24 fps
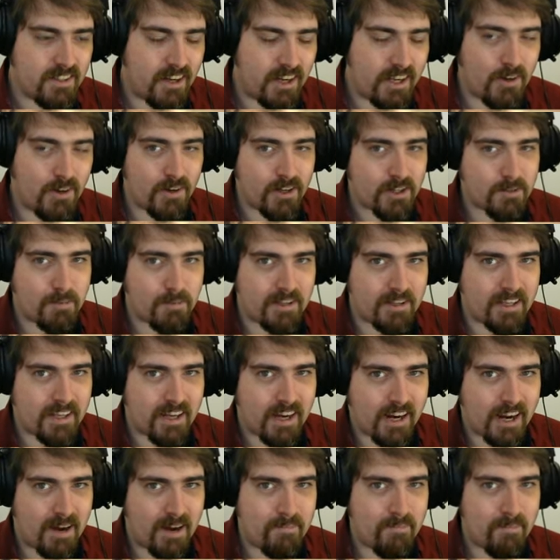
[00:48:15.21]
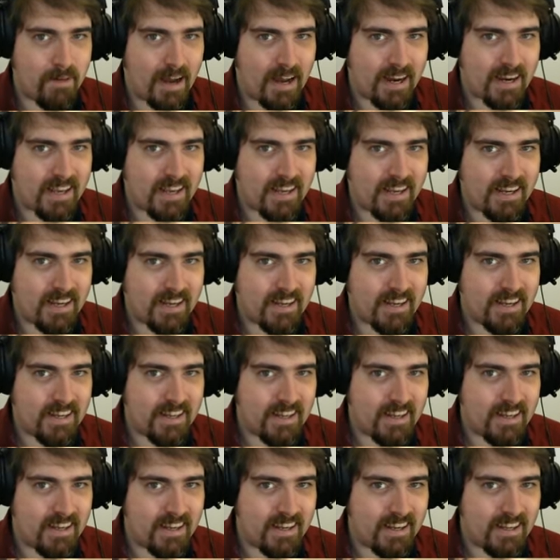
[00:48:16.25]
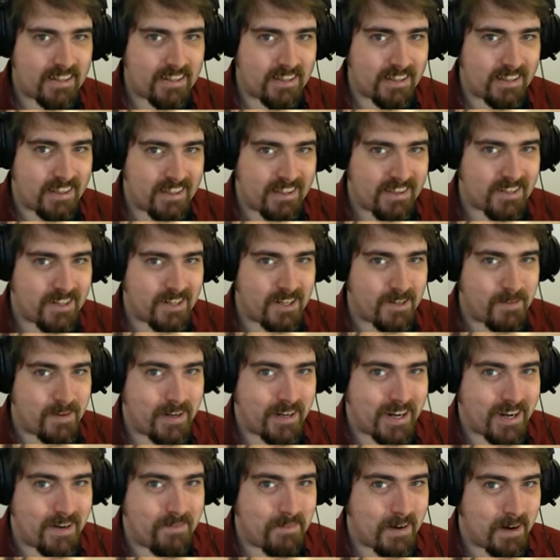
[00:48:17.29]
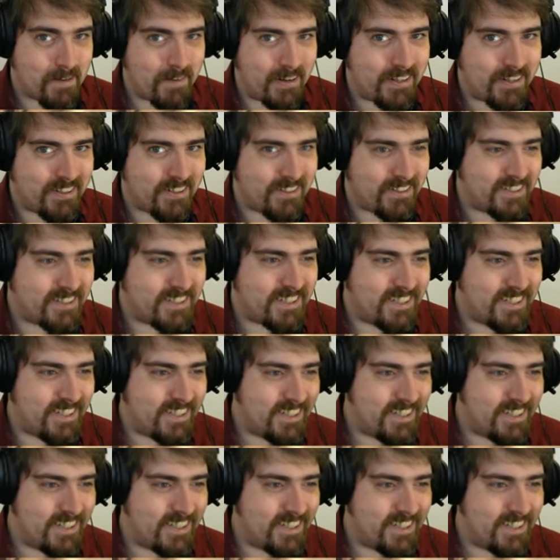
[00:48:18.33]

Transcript: Are you expecting a comeback? Do you think there's going to be a comeback, my dudes?